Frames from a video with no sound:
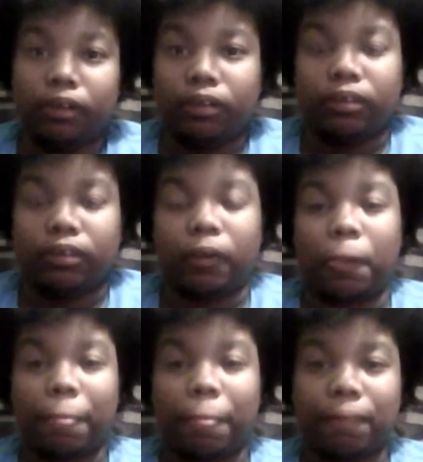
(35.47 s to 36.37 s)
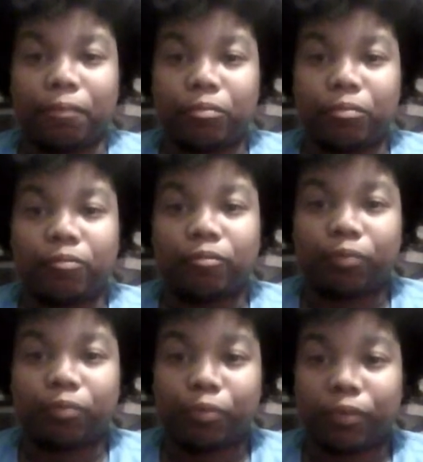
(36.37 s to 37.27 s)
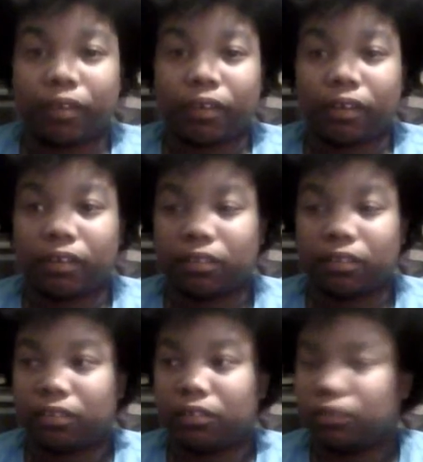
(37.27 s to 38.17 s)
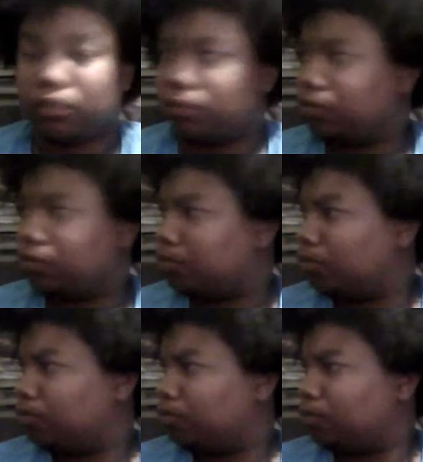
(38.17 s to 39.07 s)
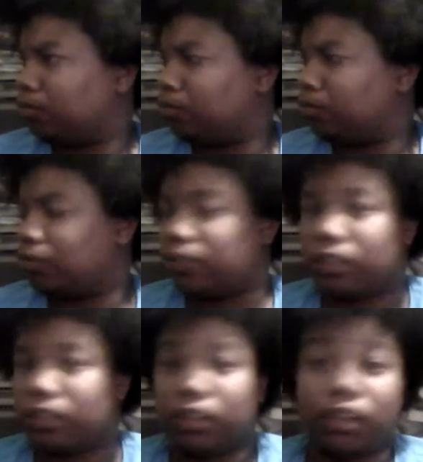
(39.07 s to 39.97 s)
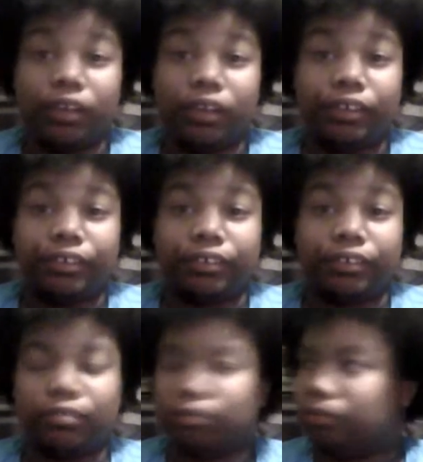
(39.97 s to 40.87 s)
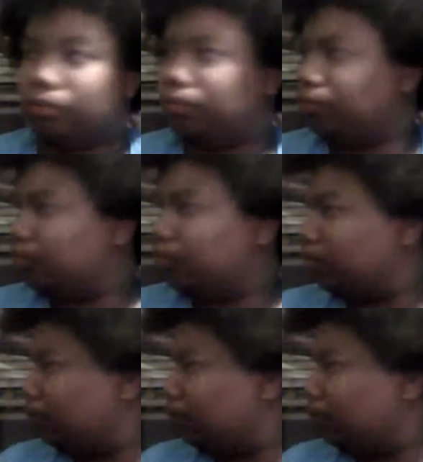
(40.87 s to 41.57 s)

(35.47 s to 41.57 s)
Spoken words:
(no one is talking)